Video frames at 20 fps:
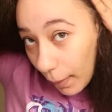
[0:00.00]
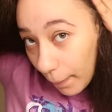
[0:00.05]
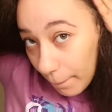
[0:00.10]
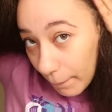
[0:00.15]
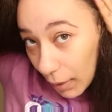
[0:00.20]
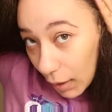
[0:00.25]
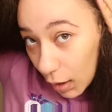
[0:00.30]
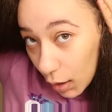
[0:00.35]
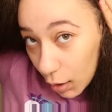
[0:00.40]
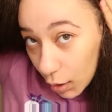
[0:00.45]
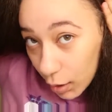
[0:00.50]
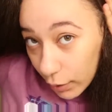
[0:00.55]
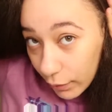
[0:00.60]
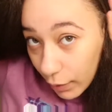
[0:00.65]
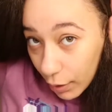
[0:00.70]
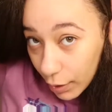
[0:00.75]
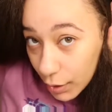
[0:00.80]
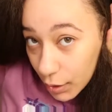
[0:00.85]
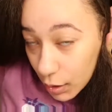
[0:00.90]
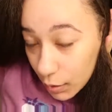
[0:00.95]
make it look
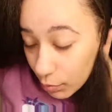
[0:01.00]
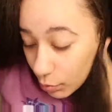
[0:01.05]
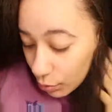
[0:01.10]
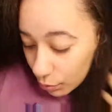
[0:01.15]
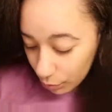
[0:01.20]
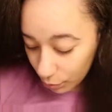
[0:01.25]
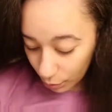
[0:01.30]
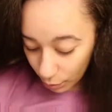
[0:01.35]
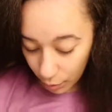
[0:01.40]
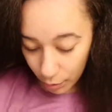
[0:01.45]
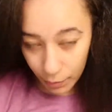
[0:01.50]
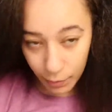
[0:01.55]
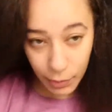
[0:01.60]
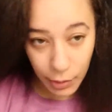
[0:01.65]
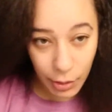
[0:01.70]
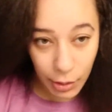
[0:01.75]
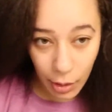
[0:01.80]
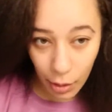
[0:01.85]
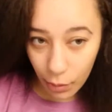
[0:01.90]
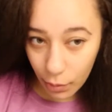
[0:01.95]
very smooth.
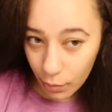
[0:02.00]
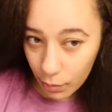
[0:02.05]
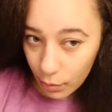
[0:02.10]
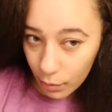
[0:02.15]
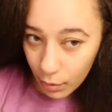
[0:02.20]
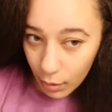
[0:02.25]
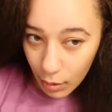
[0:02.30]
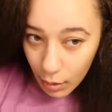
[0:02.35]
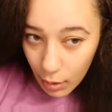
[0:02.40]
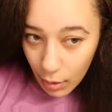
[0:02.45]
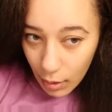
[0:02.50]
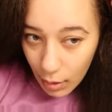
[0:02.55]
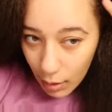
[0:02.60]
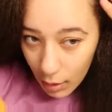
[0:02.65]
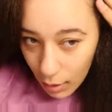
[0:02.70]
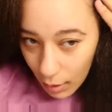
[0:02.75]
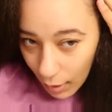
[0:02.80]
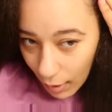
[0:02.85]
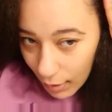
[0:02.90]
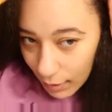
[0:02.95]
So
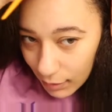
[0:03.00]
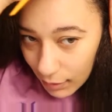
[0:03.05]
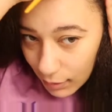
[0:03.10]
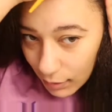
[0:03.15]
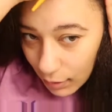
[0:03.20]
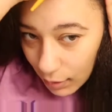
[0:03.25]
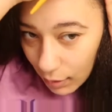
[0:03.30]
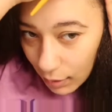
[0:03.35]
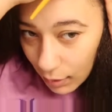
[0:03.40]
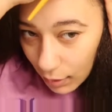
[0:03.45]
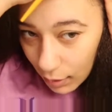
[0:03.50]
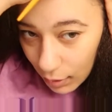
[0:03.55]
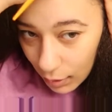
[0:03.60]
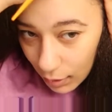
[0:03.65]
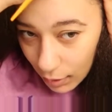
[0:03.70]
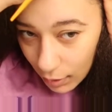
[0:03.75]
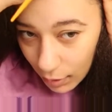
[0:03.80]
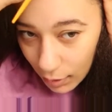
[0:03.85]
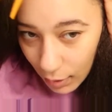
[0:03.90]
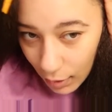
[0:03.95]
I see
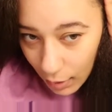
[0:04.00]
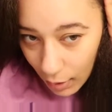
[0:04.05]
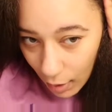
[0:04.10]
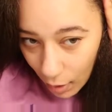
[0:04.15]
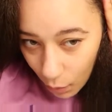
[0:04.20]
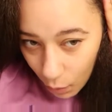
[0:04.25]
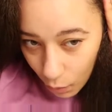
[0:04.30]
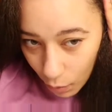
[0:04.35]
that I